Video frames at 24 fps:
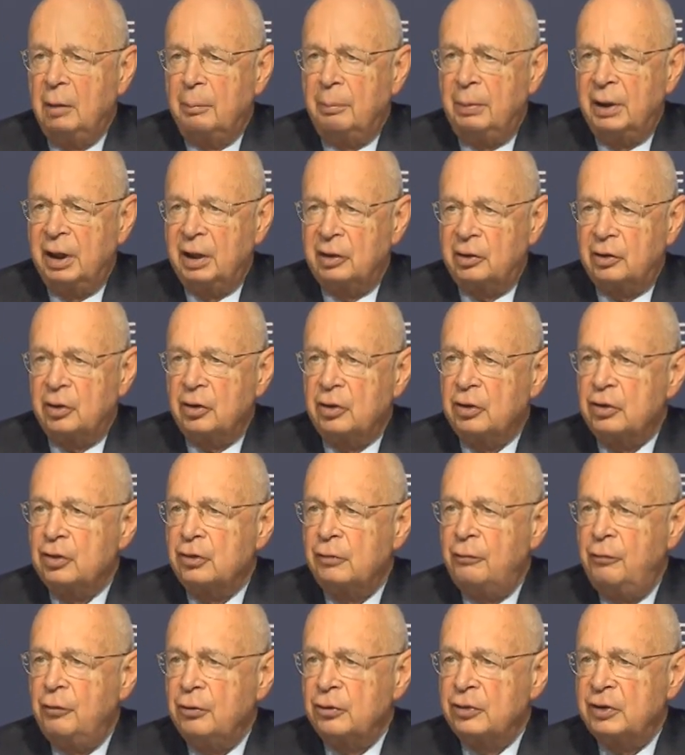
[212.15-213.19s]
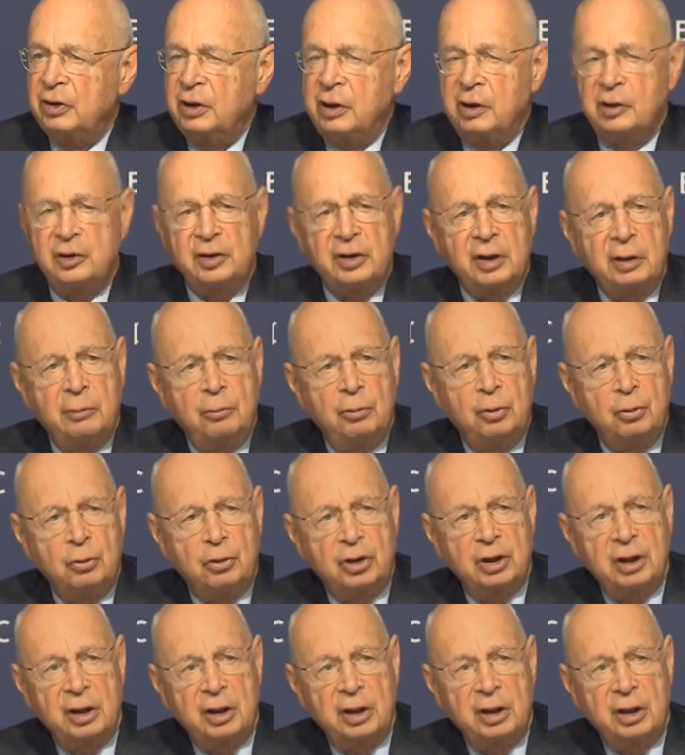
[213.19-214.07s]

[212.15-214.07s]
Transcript: If you get caught at the border trying to